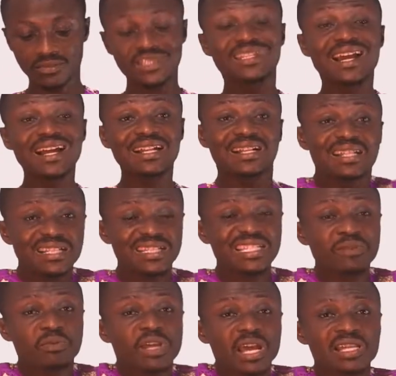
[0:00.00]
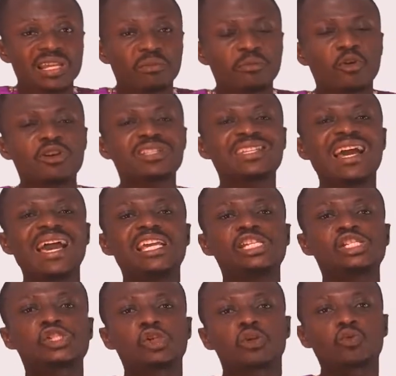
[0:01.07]
They are typical examples because they are in
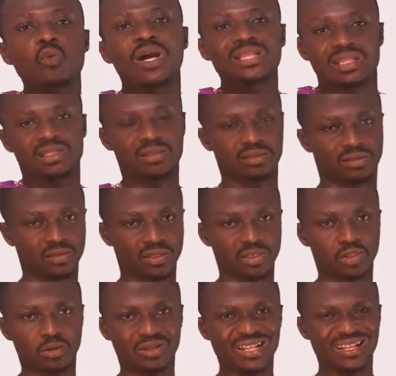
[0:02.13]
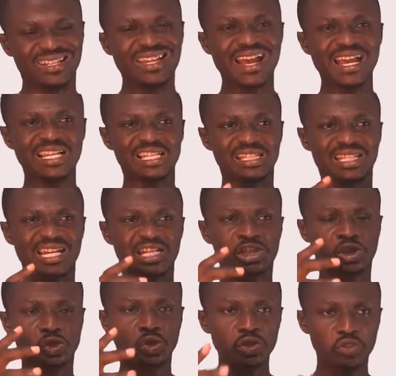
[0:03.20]
short what? So they are in
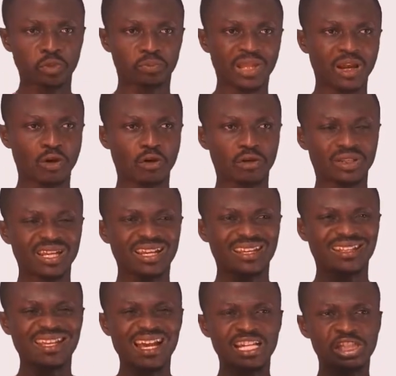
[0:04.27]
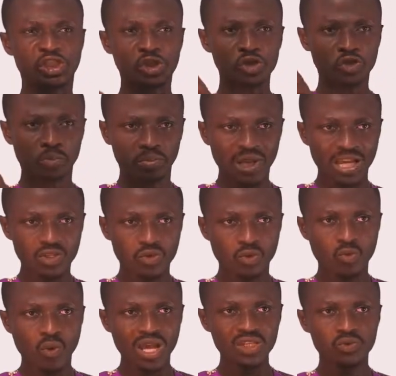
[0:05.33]
short supply, or they are in short supply. So
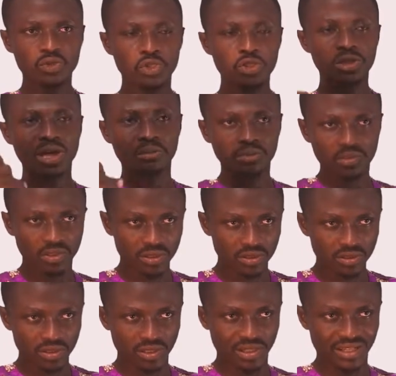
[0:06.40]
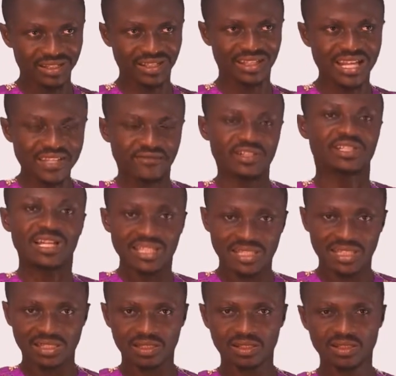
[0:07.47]
once we use them and it gets finished, that is
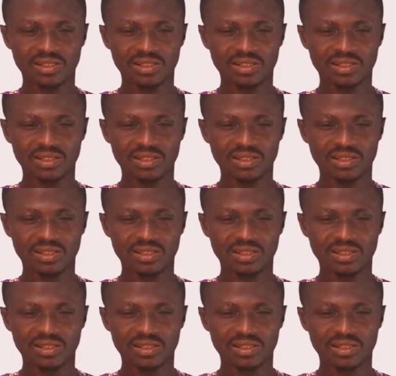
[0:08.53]
it.